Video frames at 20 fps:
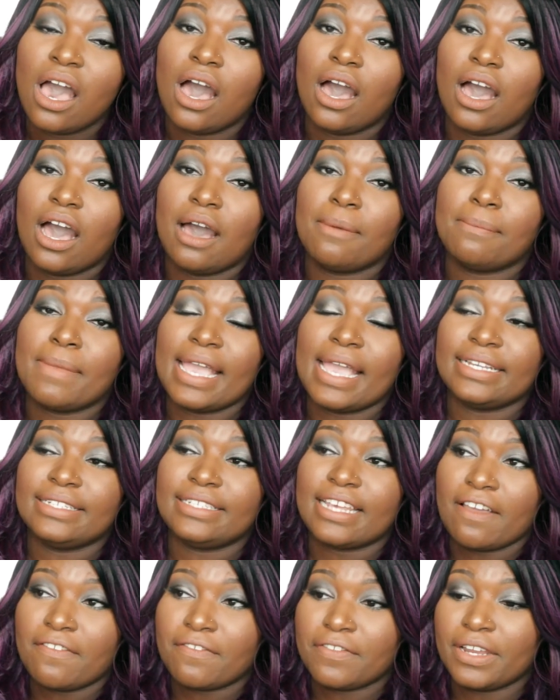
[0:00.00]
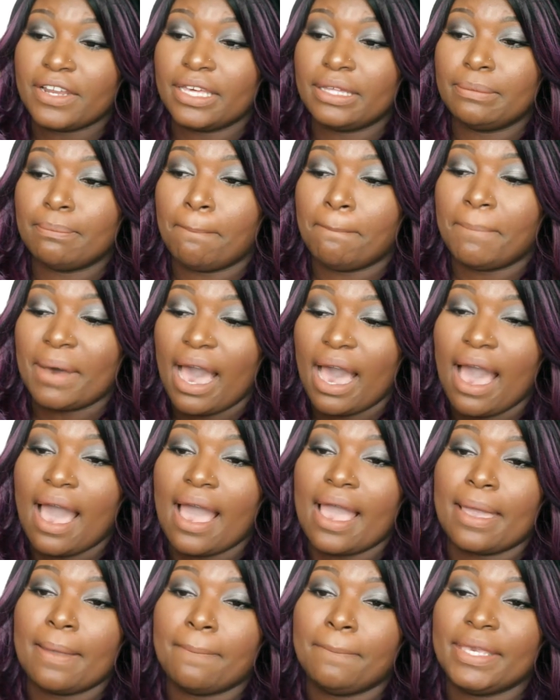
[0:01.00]
A definite
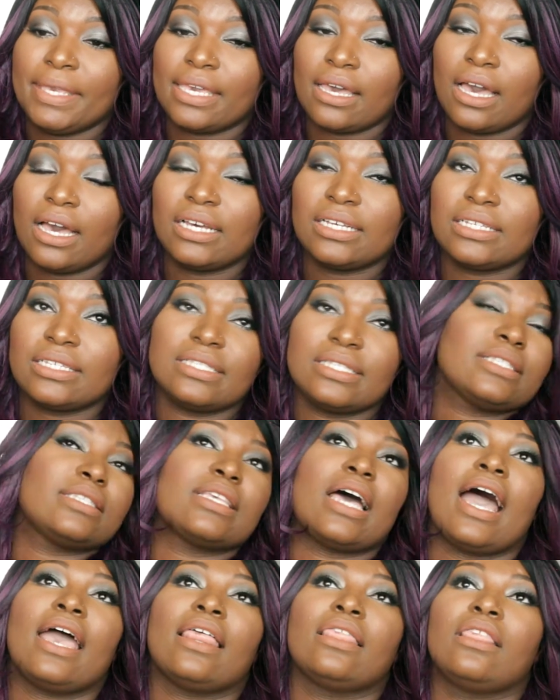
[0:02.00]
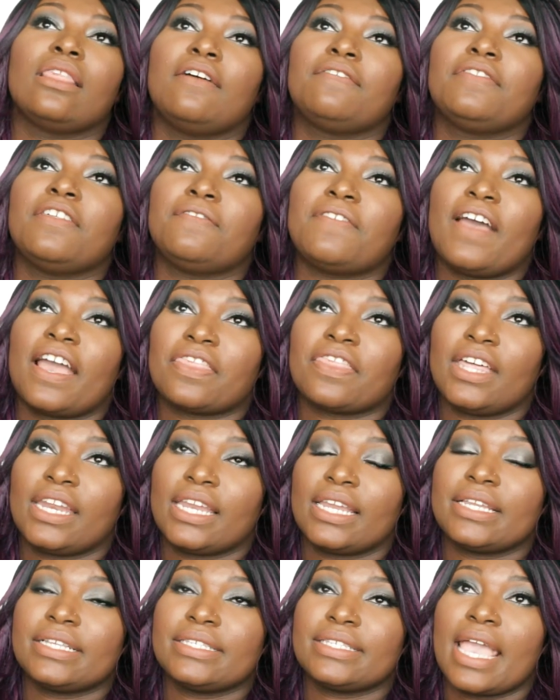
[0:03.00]
buy because I love the fact that
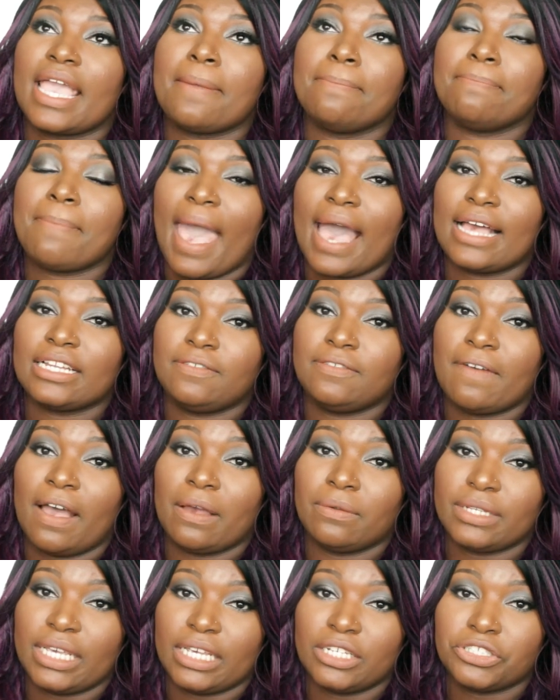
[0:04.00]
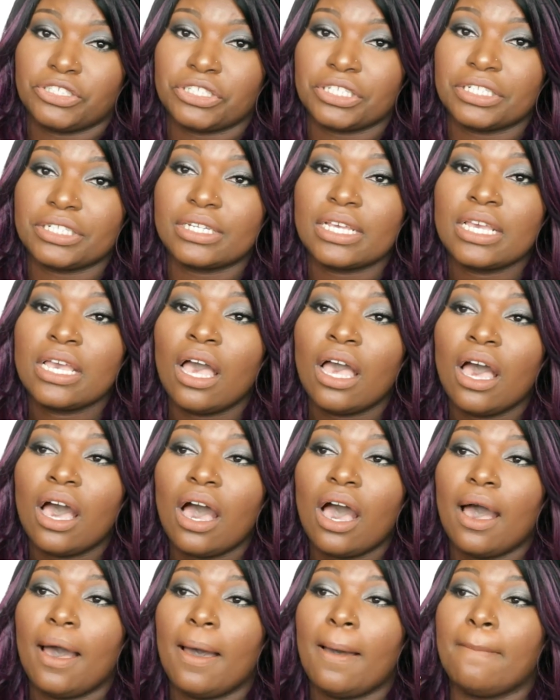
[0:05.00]
it is a matte foundation.
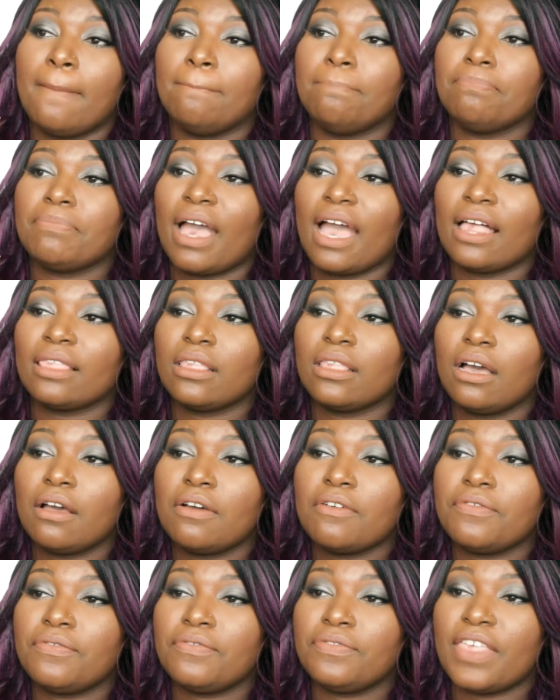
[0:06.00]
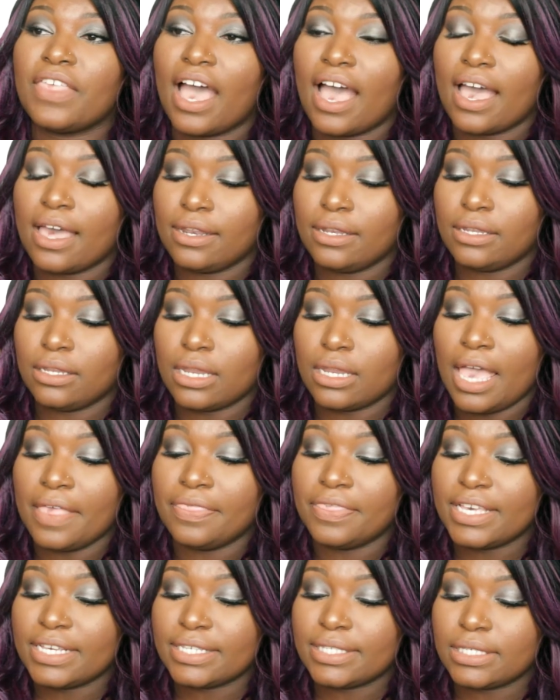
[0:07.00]
I love that,
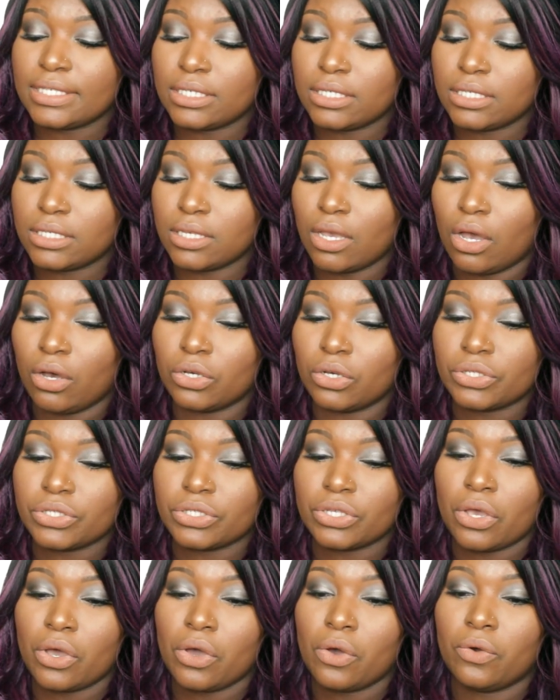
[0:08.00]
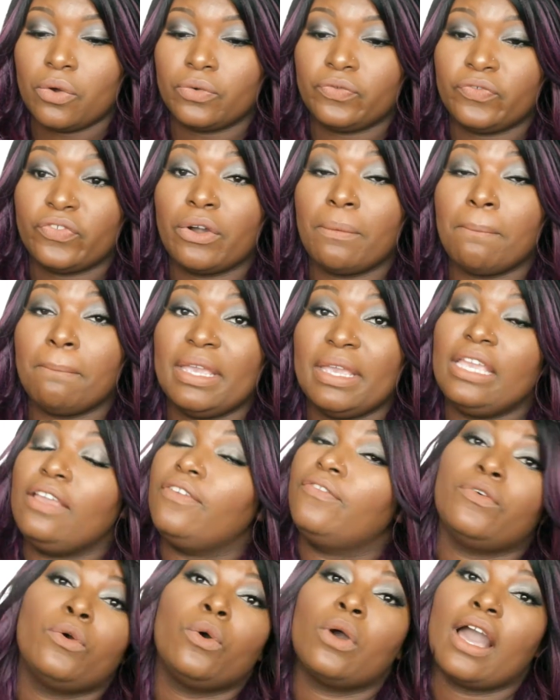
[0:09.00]
and this is also, for me,
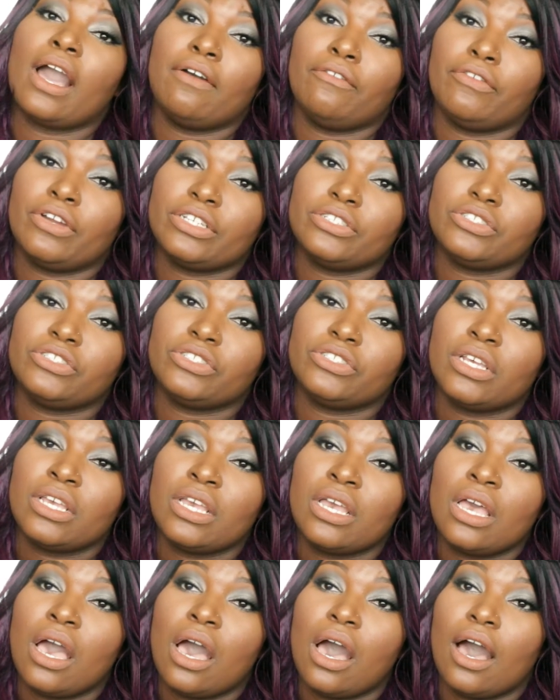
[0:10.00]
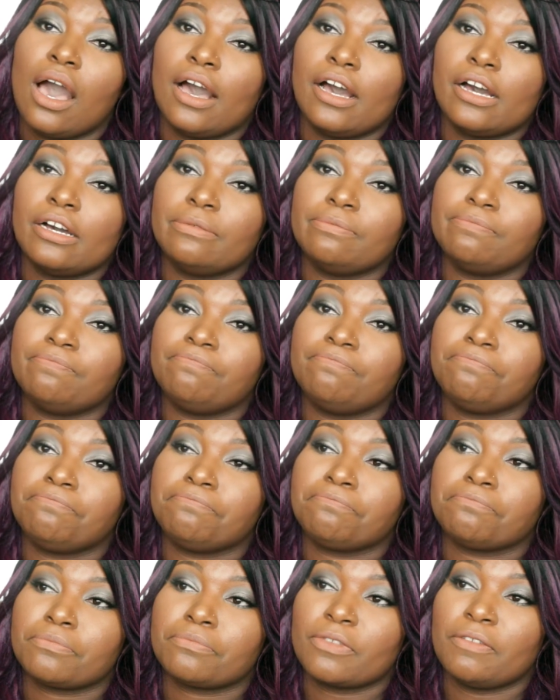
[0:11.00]
full coverage
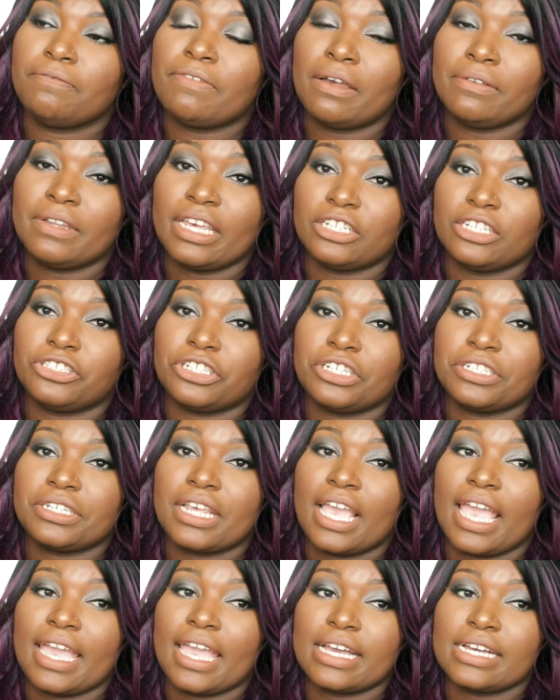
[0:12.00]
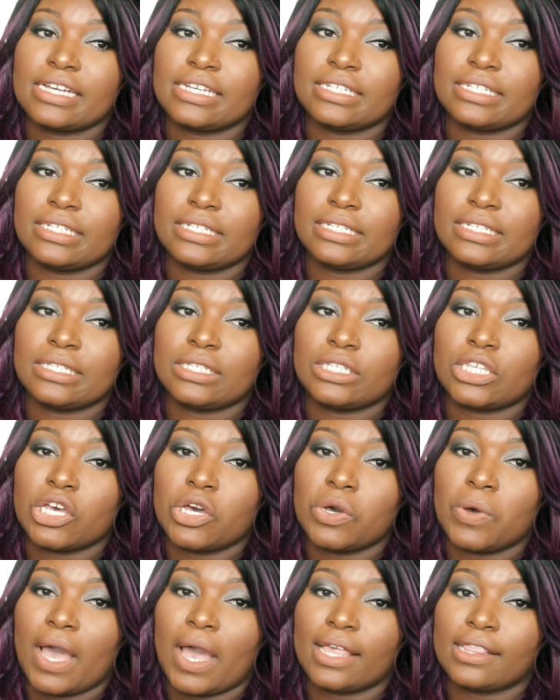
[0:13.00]
foundation, and
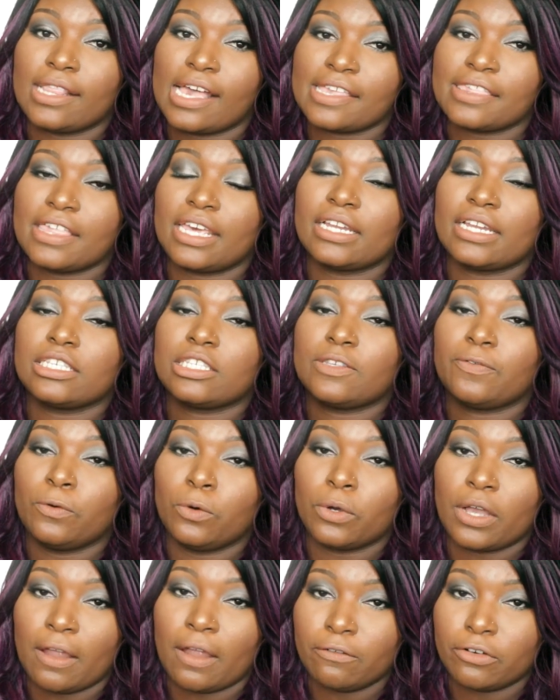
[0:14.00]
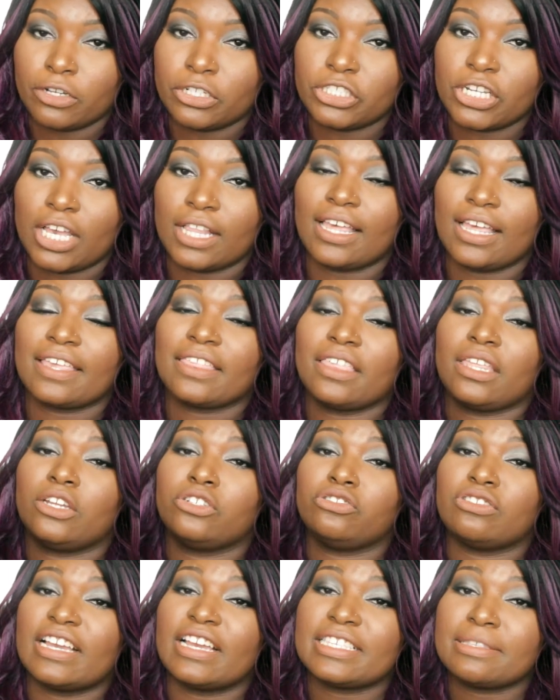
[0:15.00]
so I like that it is full coverage. I like that
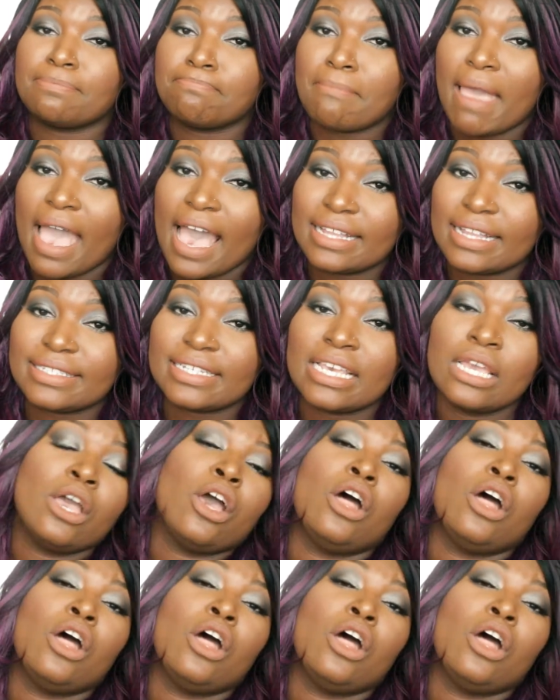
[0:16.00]
it dries matte.